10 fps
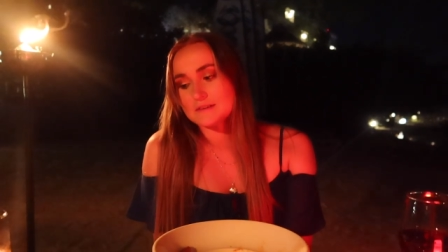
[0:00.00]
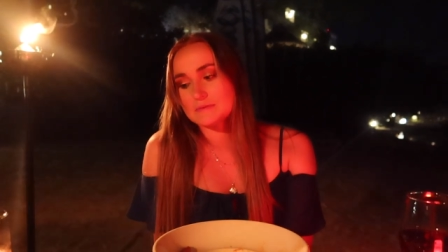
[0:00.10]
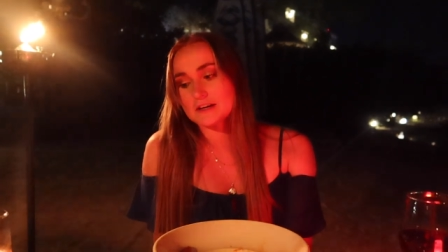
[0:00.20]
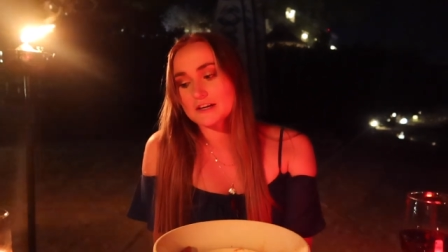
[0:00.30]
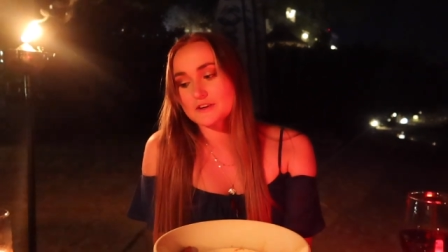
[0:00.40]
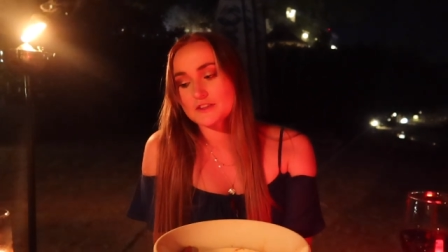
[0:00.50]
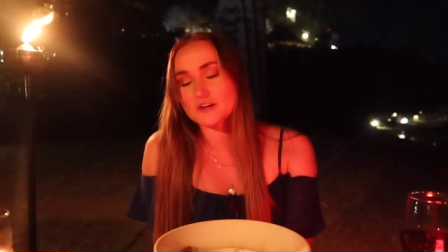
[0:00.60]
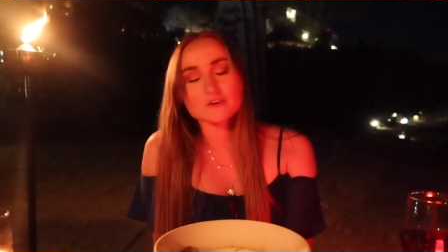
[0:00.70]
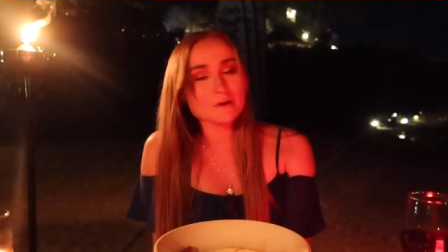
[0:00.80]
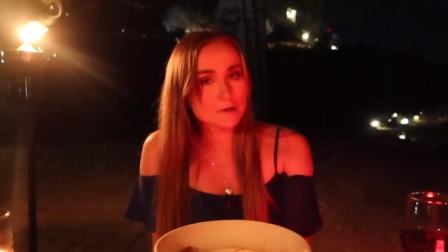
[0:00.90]
We're gonna go to the
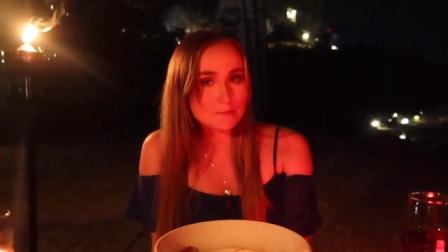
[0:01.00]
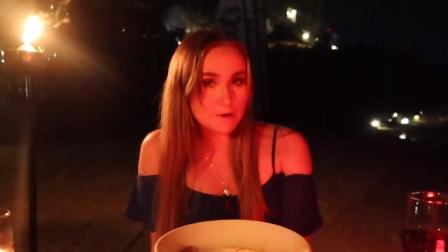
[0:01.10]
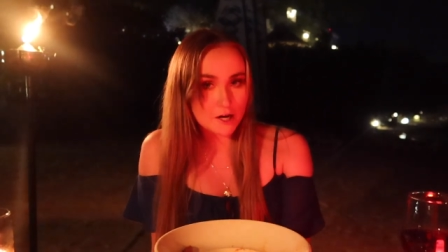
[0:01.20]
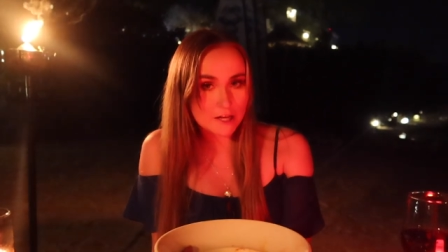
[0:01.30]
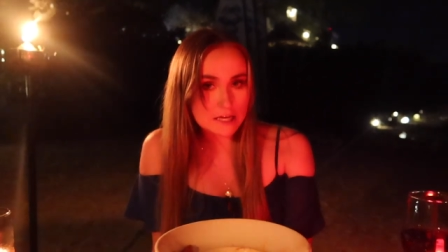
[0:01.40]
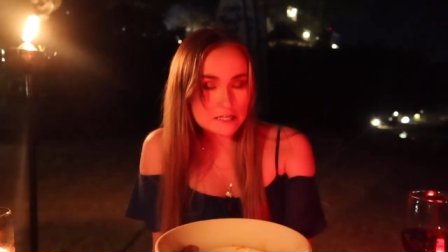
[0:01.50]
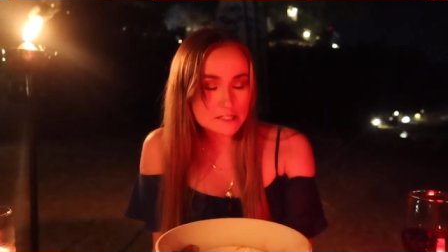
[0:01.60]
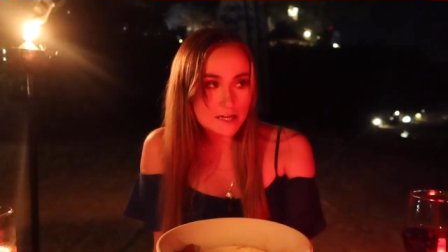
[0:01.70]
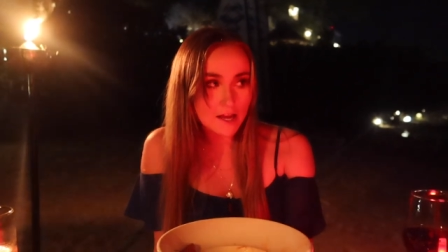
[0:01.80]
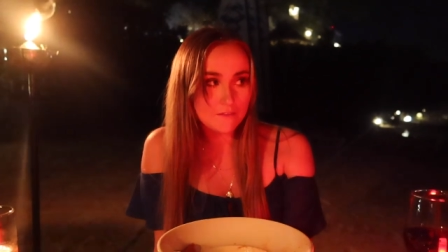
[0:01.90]
Caribbean party,
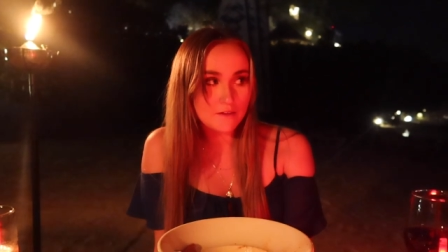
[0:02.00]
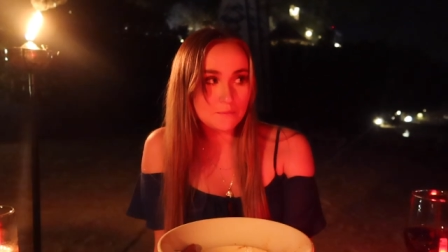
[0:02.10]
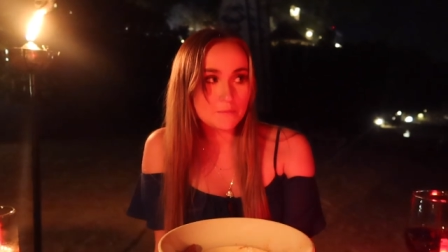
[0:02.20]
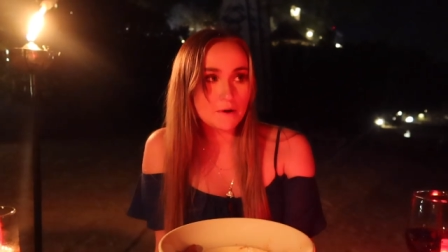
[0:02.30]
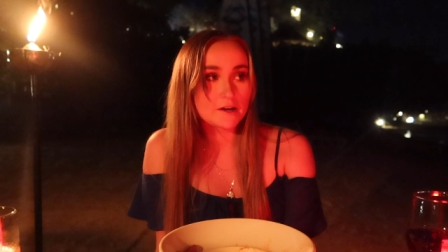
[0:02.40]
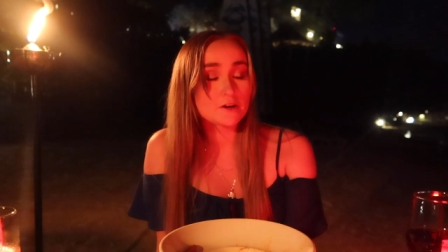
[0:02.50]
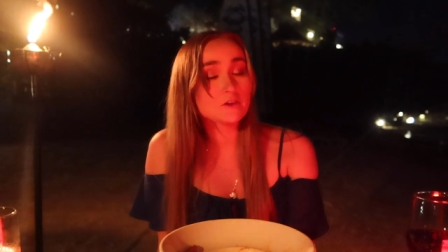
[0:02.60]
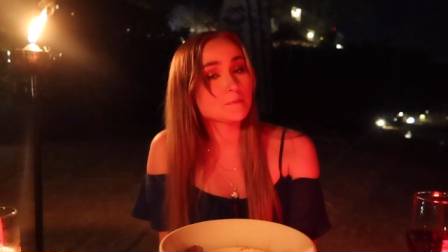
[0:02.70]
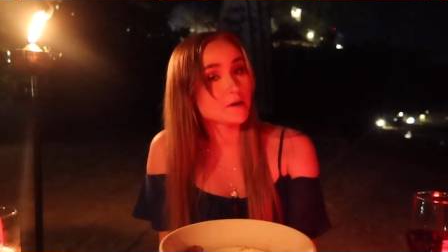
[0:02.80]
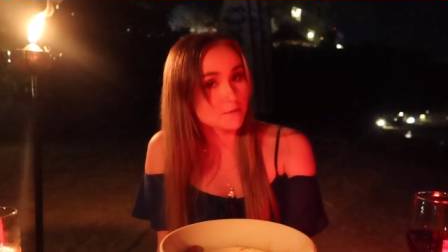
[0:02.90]
and then we're probably gonna go
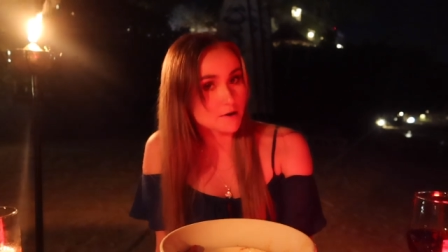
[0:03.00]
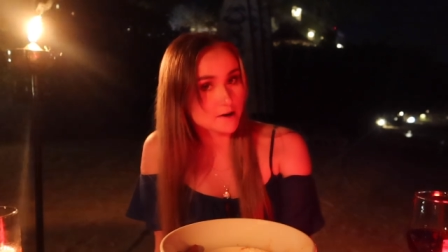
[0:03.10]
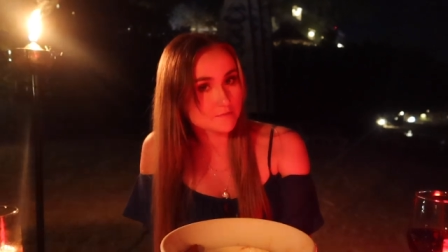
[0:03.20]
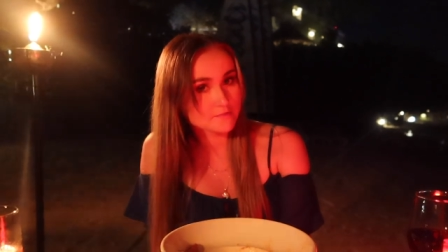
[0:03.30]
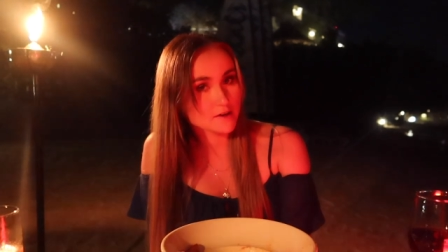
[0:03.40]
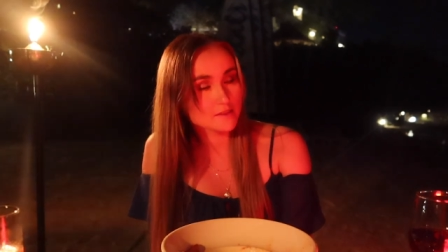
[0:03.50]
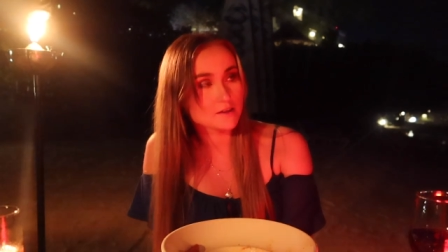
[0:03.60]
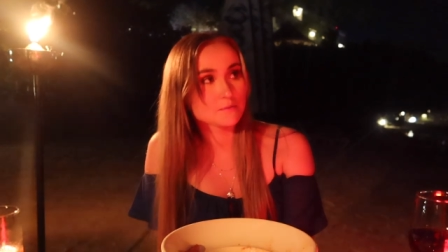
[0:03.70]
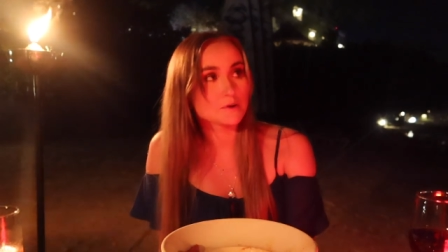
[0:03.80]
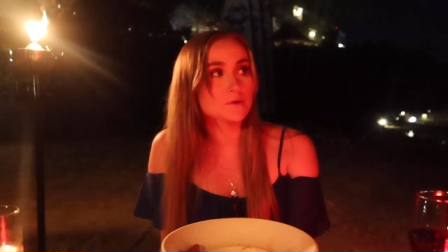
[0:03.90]
to the piano bar, and
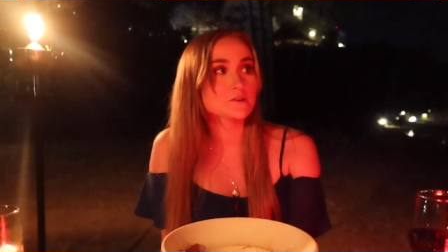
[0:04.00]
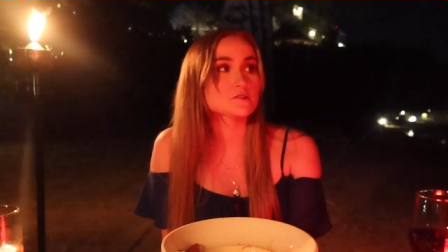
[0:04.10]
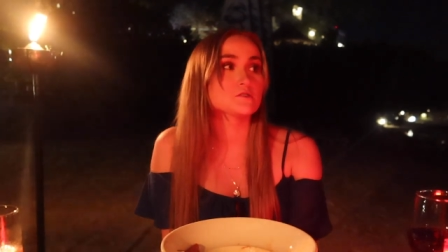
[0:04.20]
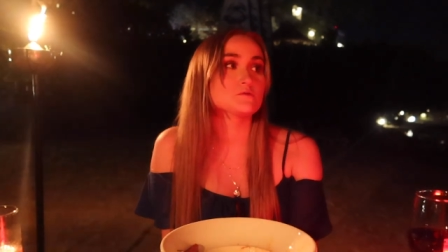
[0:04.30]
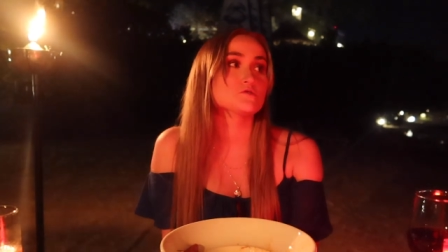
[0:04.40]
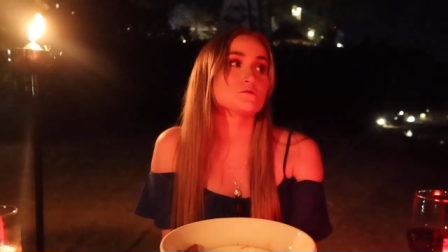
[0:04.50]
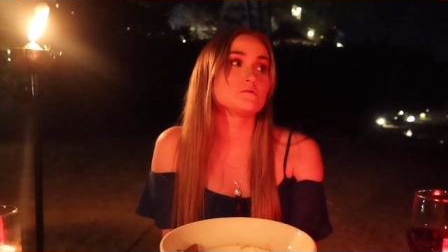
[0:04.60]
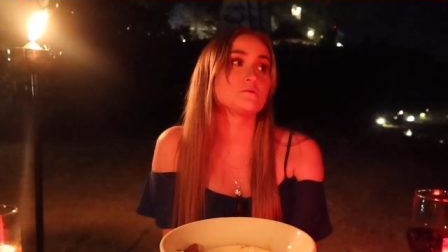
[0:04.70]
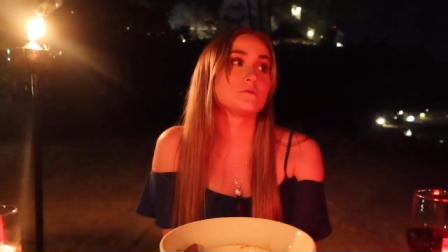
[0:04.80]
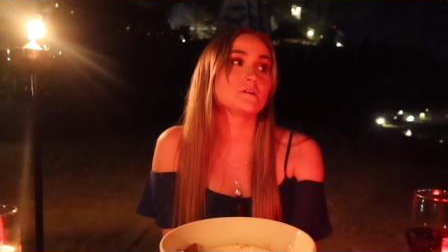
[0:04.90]
then we're going to go
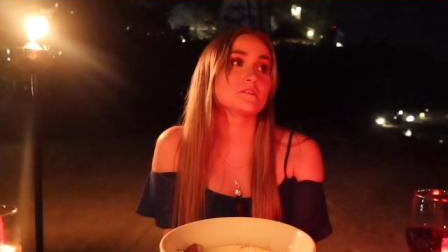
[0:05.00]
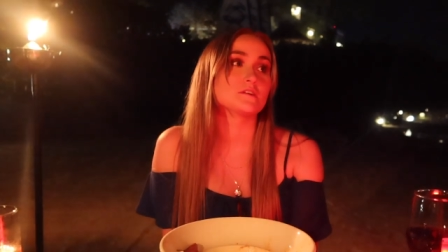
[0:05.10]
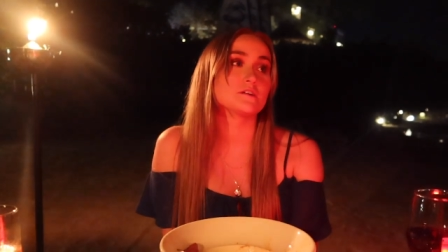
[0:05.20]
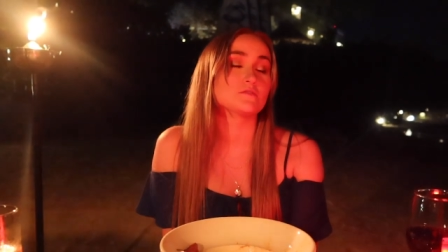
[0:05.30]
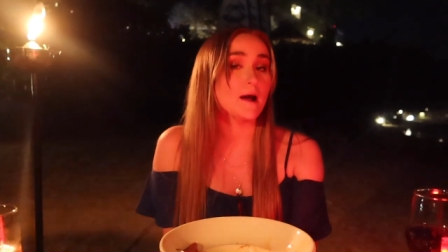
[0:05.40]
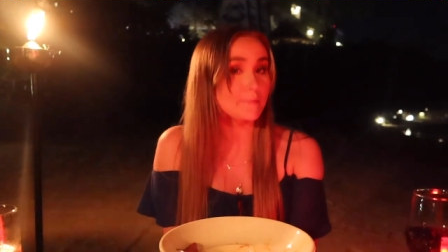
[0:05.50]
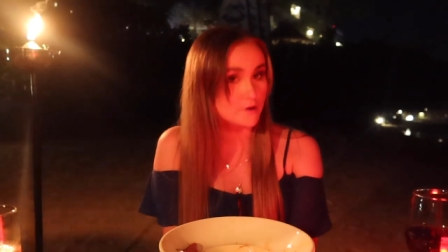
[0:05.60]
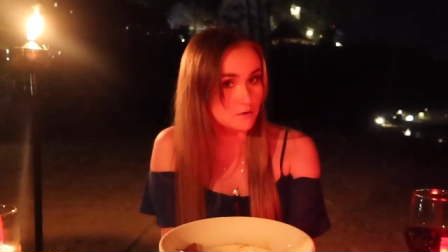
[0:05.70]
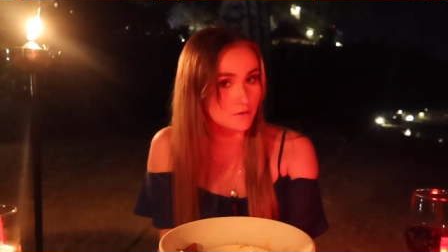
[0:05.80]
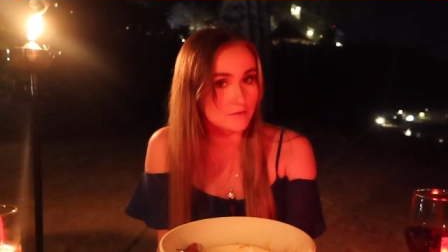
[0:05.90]
to the Rabbit
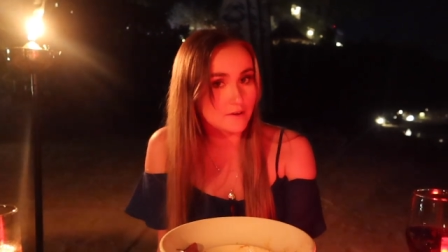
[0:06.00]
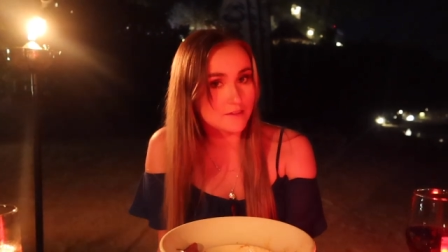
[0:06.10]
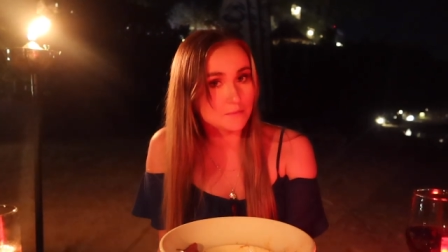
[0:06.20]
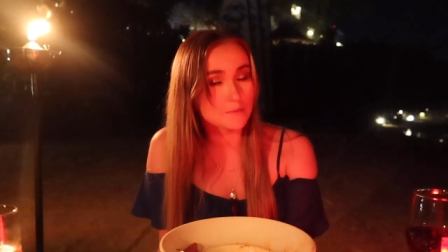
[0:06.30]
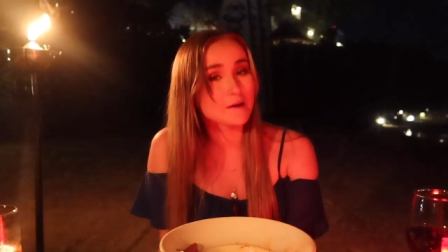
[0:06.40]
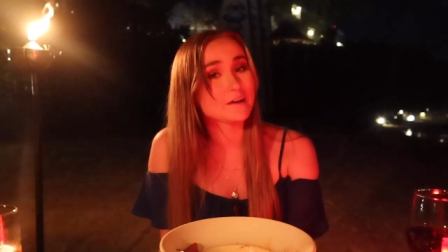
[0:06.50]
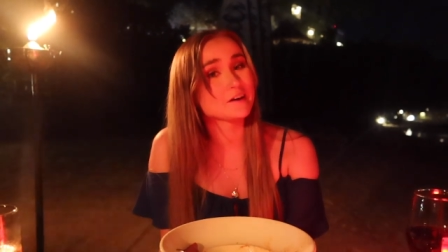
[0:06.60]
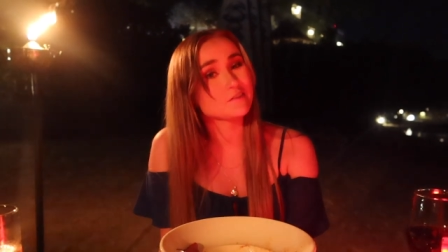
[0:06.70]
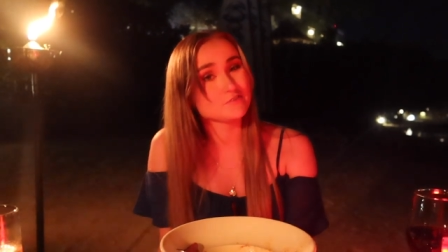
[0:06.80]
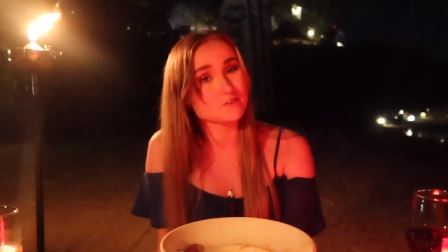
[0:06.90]
Hole, and then we're probably
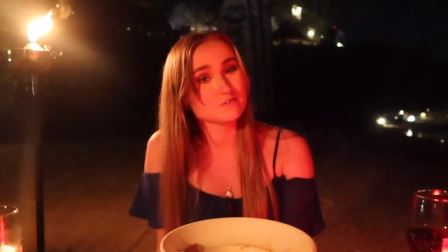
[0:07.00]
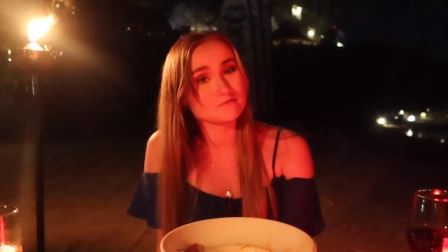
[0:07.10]
gonna get food.